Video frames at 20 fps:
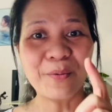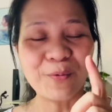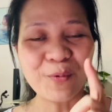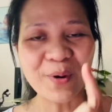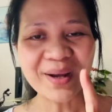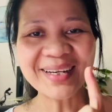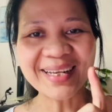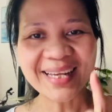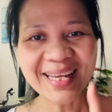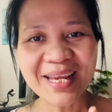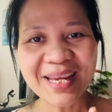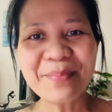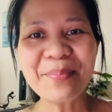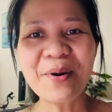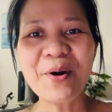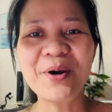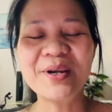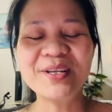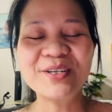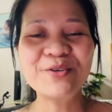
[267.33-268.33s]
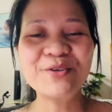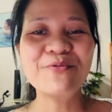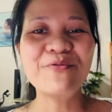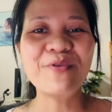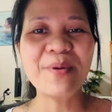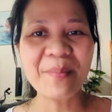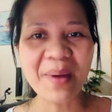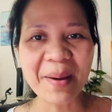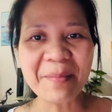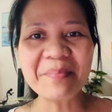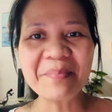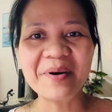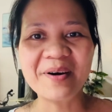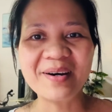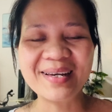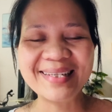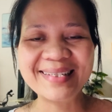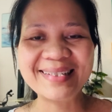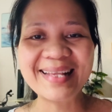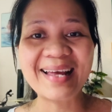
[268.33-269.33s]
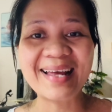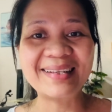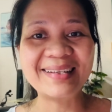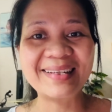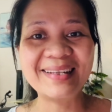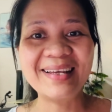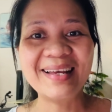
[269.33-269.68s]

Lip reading: One key point to remember is that